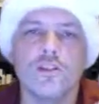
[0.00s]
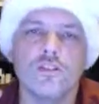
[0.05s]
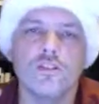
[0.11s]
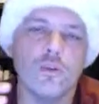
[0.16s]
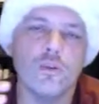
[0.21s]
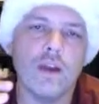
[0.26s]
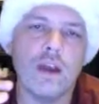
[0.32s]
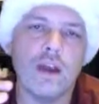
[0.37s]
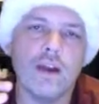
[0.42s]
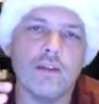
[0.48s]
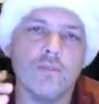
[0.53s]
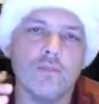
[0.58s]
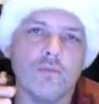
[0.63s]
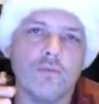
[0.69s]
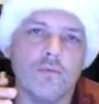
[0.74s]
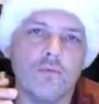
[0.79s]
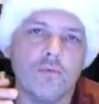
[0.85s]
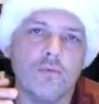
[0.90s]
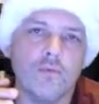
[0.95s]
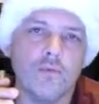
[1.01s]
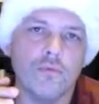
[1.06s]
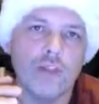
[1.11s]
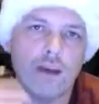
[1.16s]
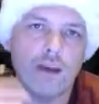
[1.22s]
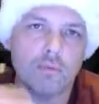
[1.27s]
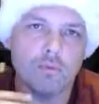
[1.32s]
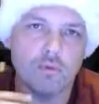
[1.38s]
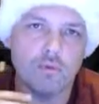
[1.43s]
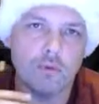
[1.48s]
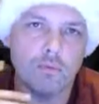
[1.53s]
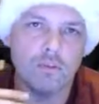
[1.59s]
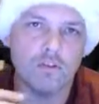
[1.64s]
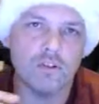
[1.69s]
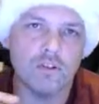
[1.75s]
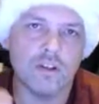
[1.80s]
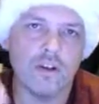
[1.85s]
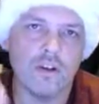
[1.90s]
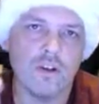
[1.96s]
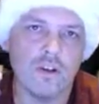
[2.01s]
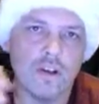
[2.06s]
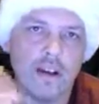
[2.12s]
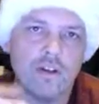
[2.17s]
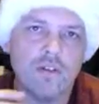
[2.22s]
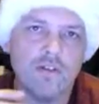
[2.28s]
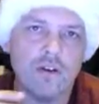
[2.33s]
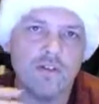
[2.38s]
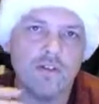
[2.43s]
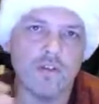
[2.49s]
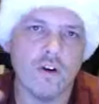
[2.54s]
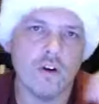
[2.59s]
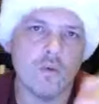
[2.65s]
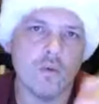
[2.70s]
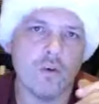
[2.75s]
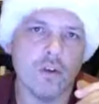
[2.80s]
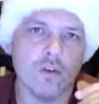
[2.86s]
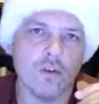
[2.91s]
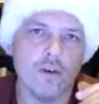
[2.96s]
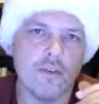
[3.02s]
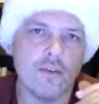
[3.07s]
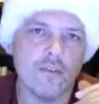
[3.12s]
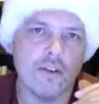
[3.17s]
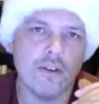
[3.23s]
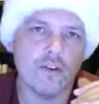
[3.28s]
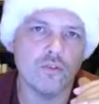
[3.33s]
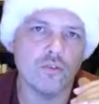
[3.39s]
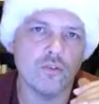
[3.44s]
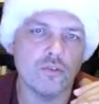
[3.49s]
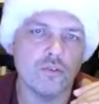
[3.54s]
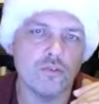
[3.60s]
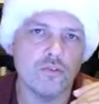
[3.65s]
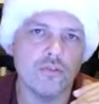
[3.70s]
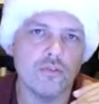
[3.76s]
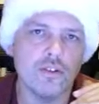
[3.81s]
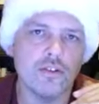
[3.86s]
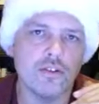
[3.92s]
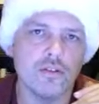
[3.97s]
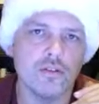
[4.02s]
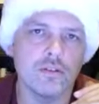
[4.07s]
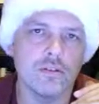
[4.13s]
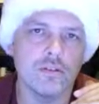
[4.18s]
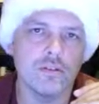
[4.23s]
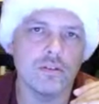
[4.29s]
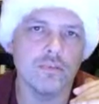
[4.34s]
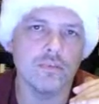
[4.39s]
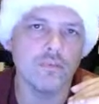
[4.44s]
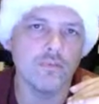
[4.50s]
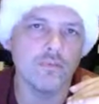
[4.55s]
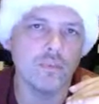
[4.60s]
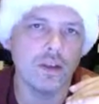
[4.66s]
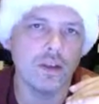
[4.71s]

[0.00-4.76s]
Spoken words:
to have that perimeter security, have that firewall, or have that intrusion prevention system